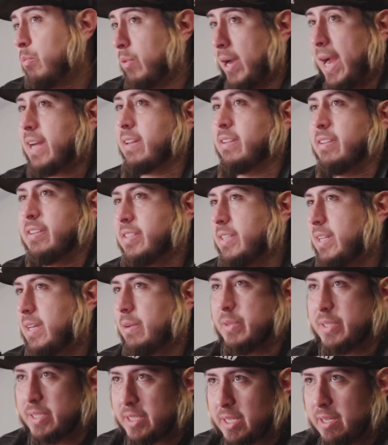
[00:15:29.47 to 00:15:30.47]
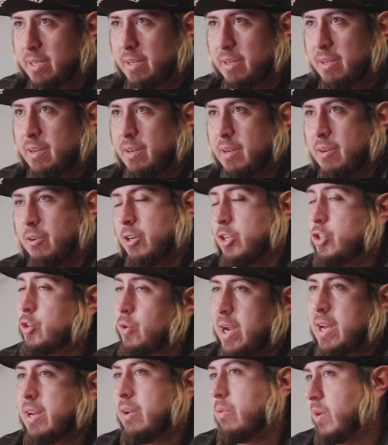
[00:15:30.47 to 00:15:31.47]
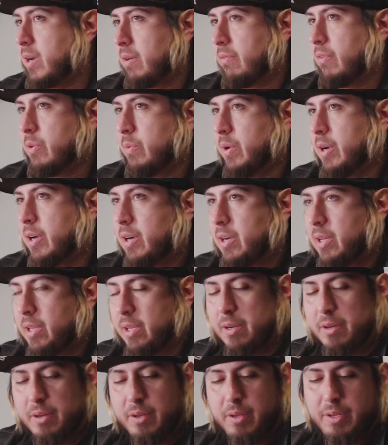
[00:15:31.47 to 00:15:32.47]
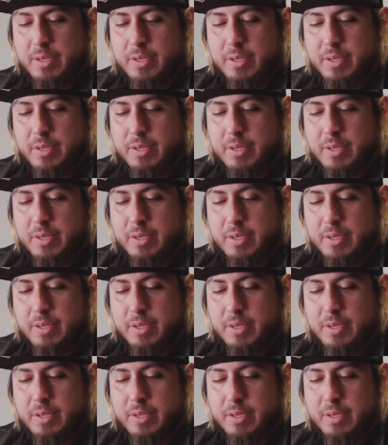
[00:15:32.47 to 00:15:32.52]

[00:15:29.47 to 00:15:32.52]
practice and that was it. Or training, whatever you want to call it.